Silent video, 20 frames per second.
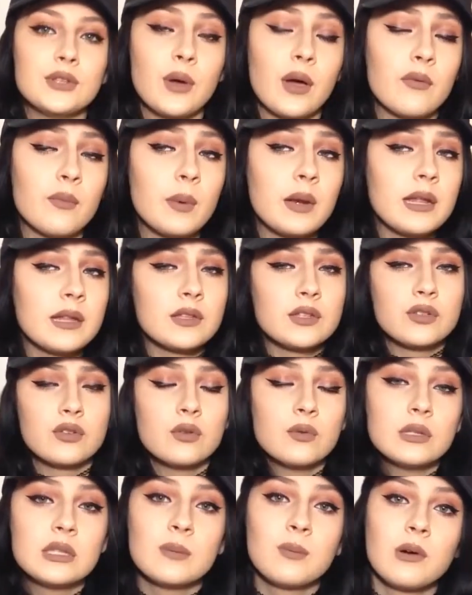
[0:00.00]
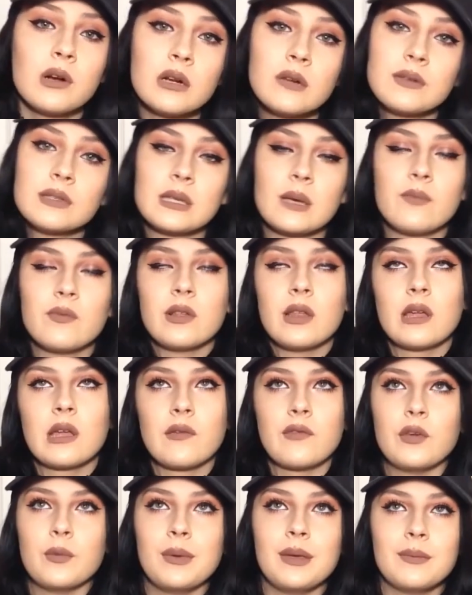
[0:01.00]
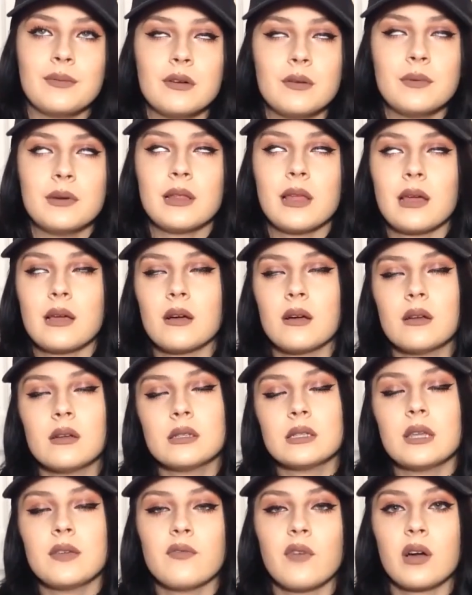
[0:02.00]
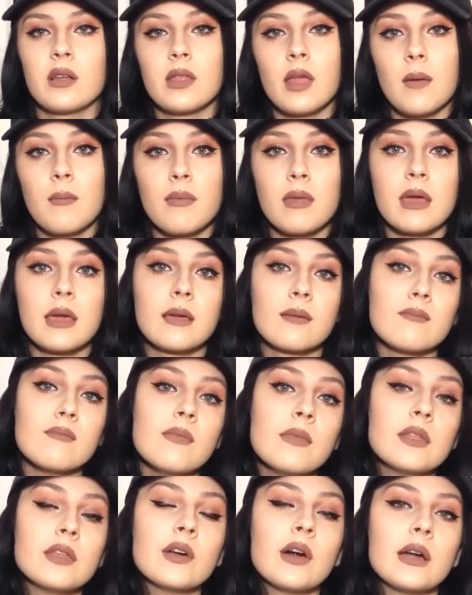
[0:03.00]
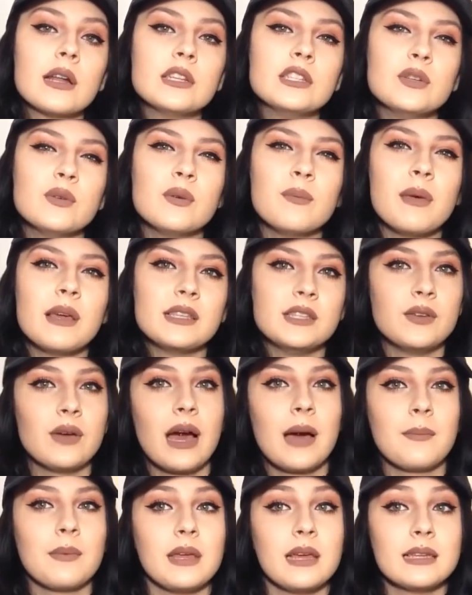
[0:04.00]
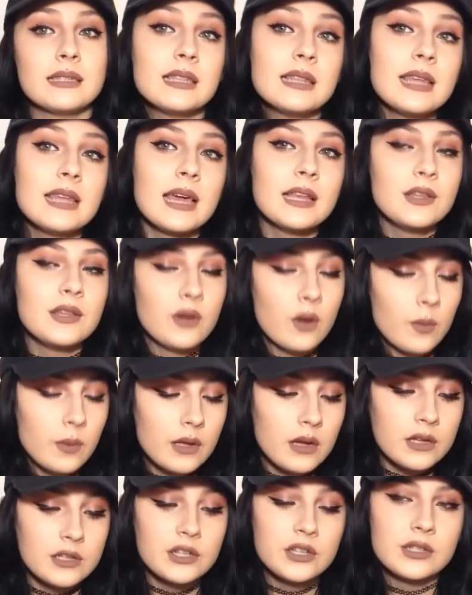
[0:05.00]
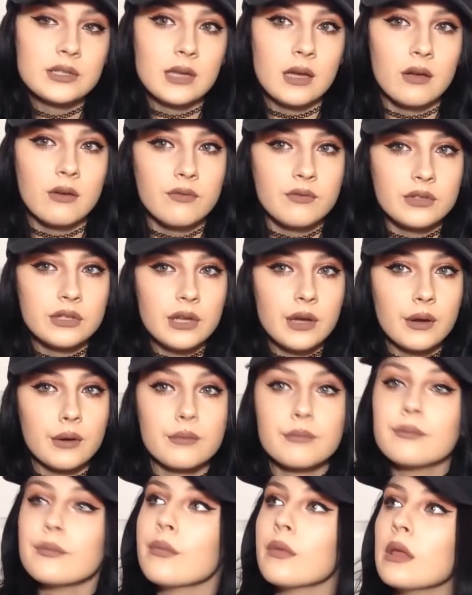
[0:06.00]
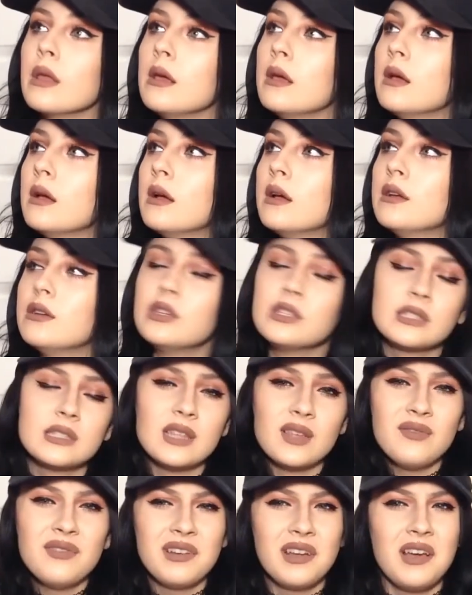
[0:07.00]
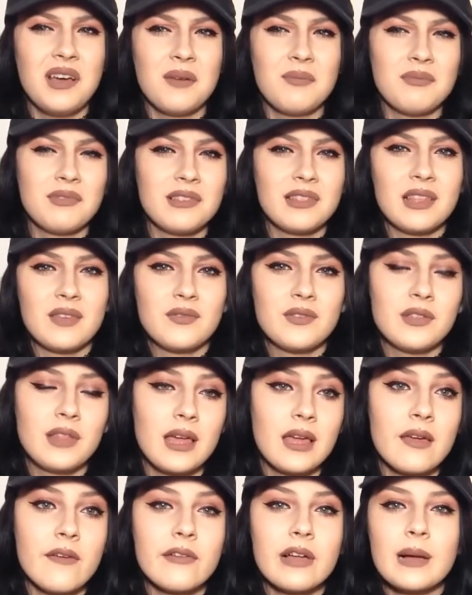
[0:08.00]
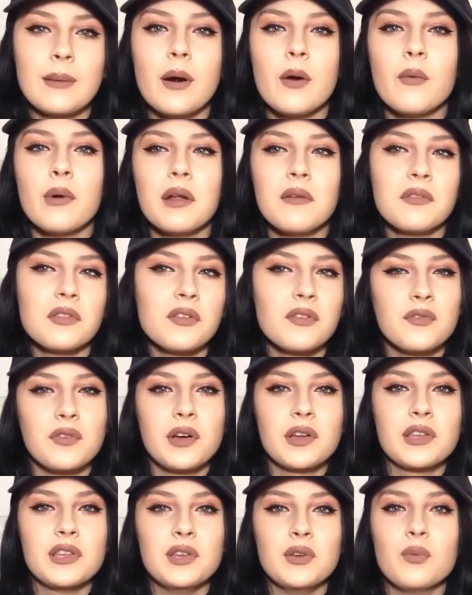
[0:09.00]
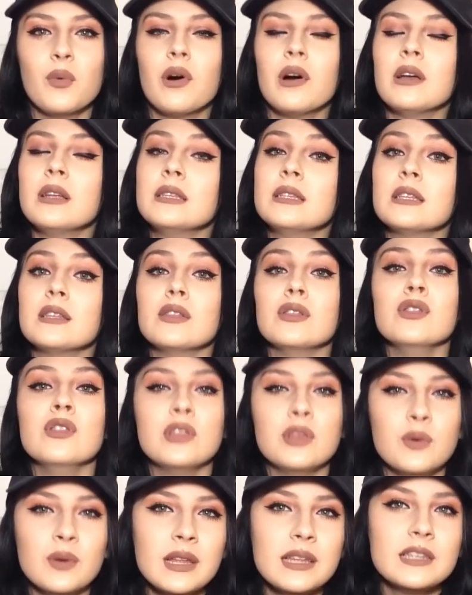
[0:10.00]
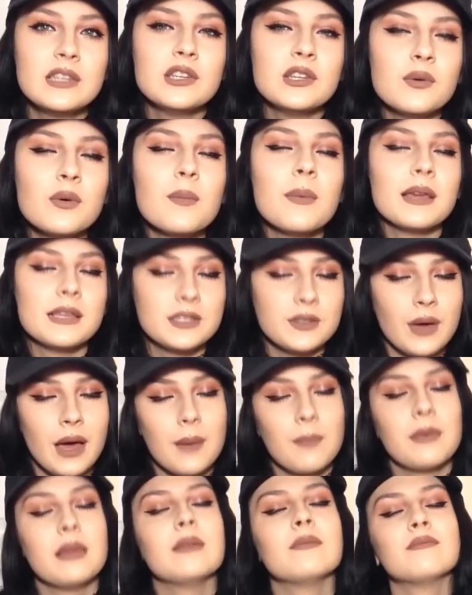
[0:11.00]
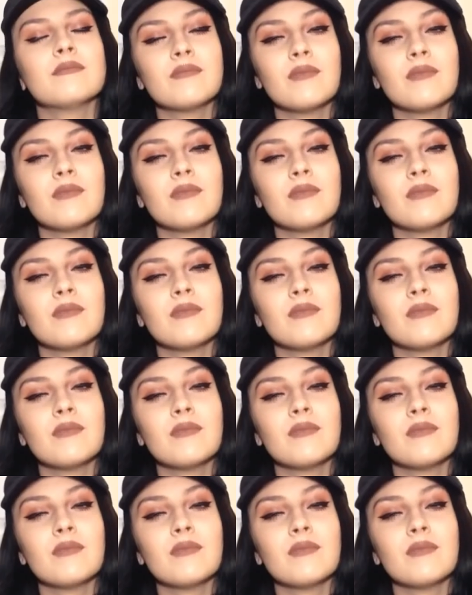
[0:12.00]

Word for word: so everybody at school was supportive except for like a few people, but like, honestly, fuck them. Like, you gotta do what makes you happy because in the end, you only got yourself. So just live it up. Live your life. Come out whatever the fuck you want. You need to do what makes you happy.